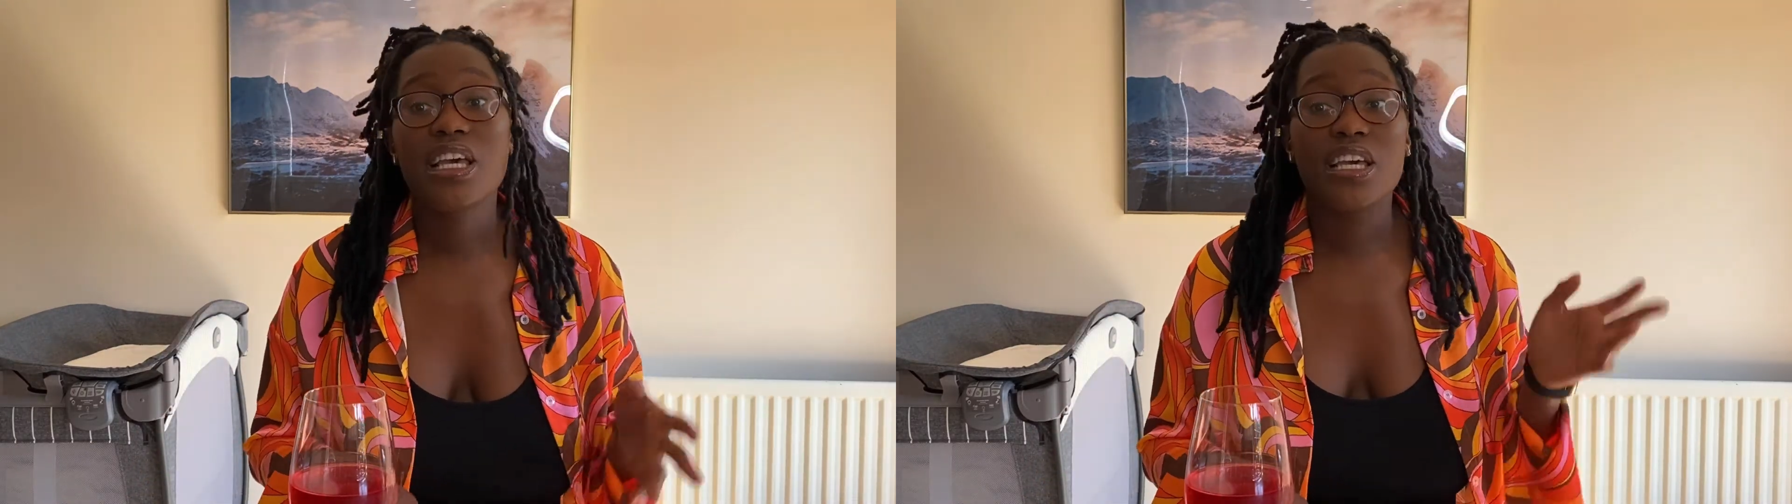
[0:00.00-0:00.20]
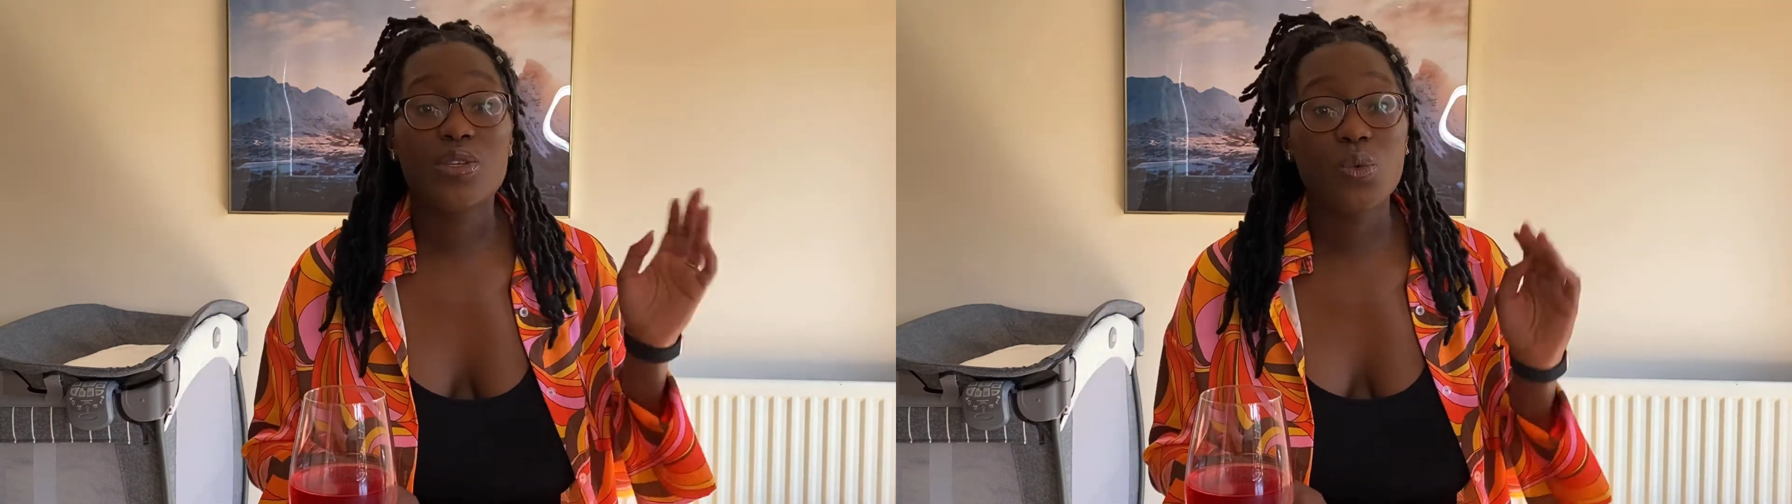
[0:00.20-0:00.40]

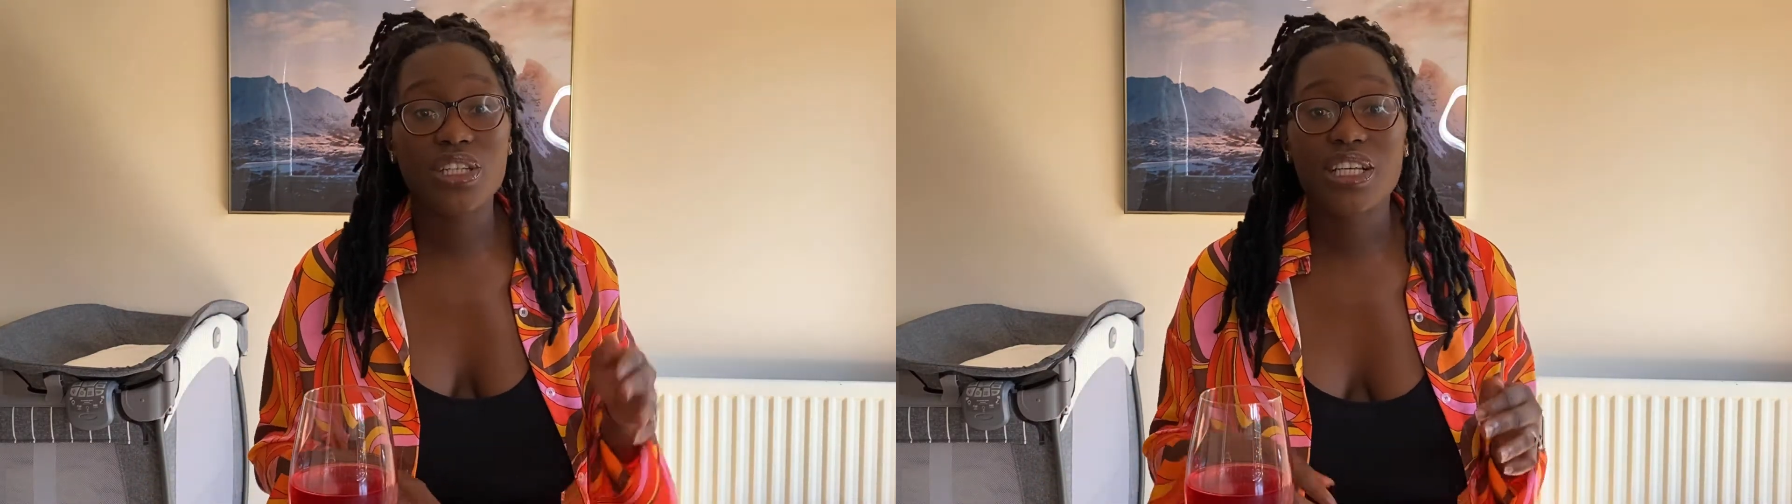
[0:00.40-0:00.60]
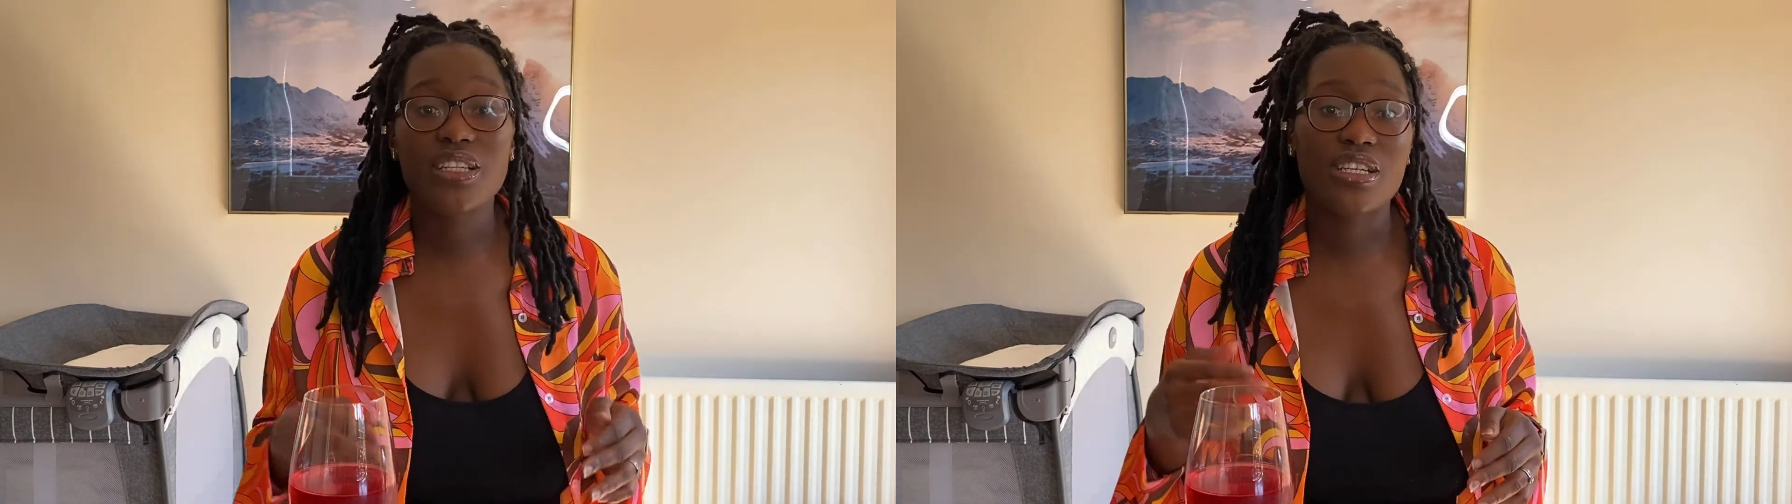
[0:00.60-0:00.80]
it's one
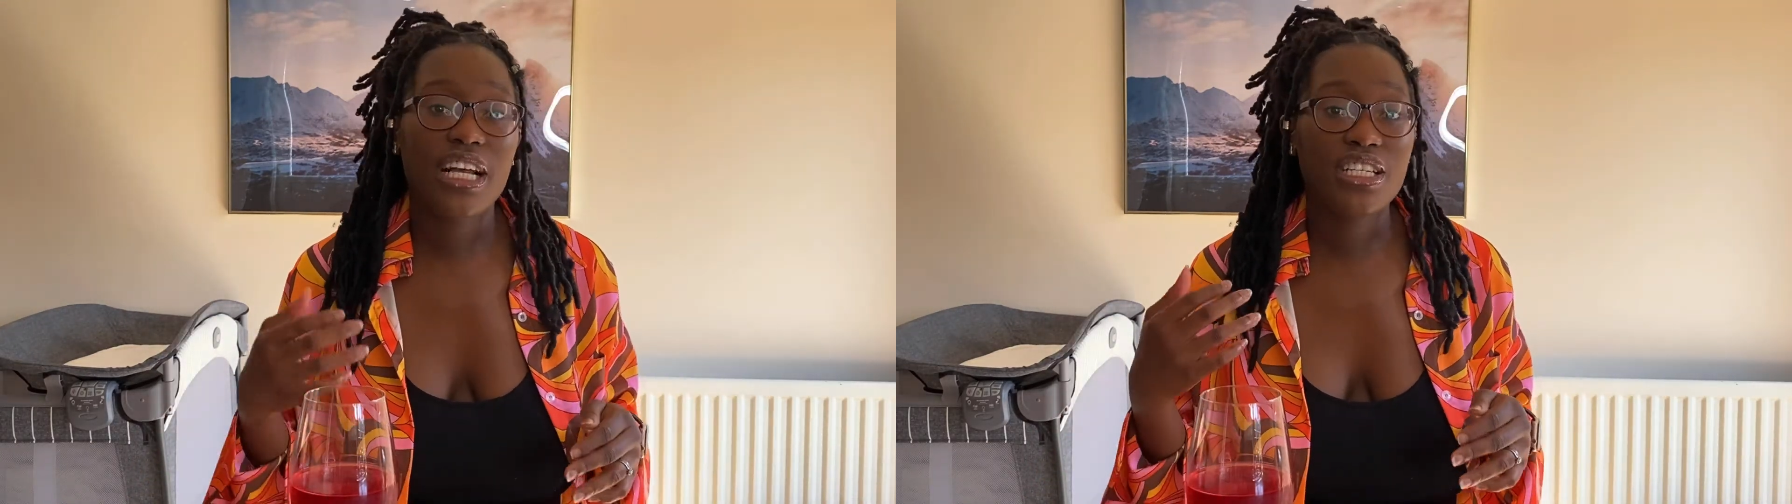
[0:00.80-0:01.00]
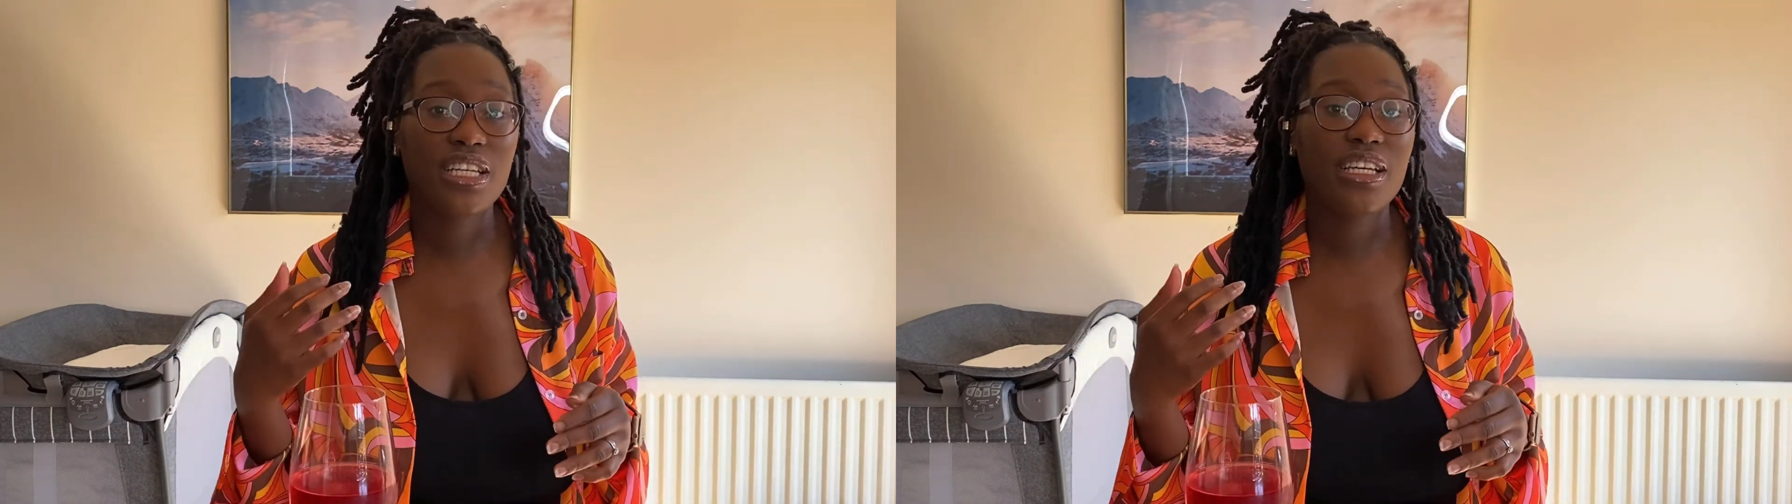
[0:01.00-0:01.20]
thing to
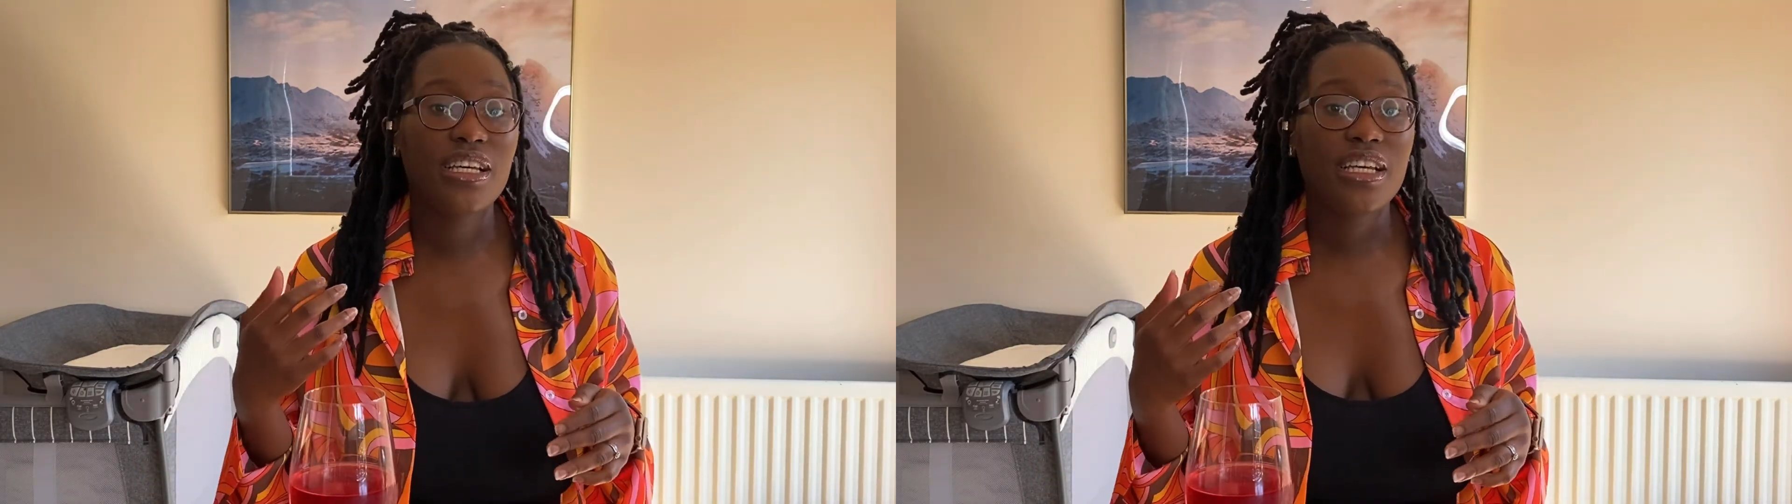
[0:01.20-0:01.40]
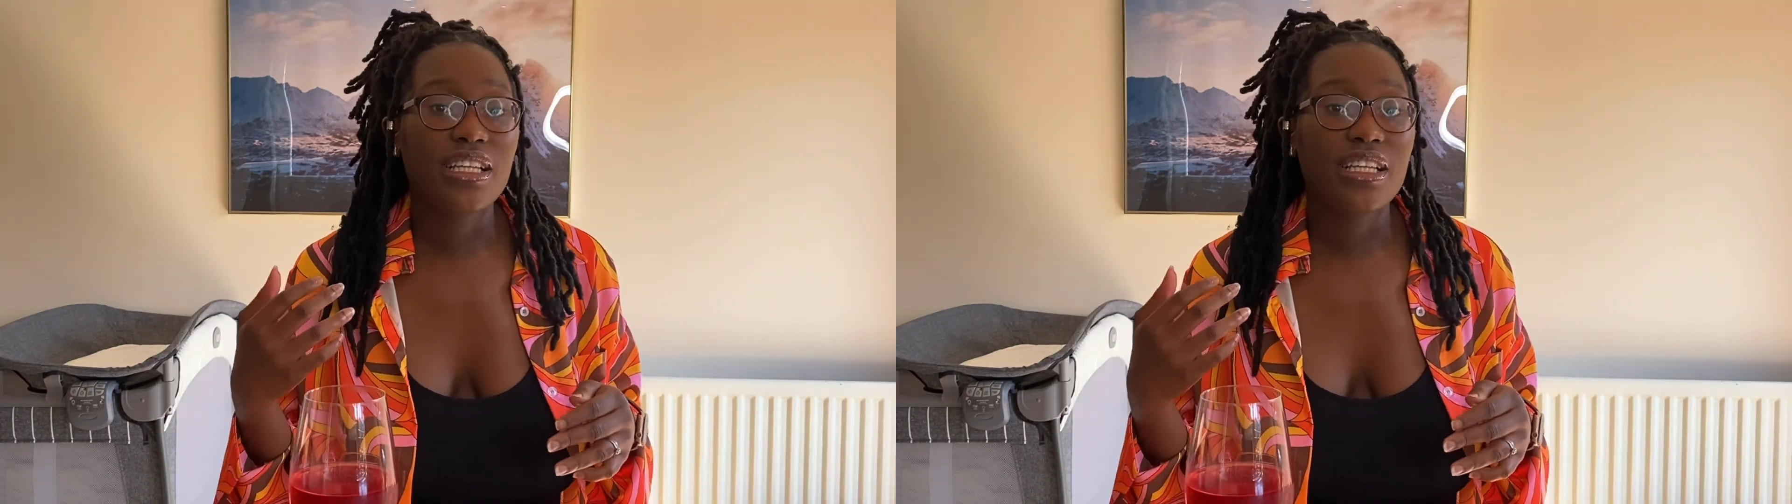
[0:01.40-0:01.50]
actually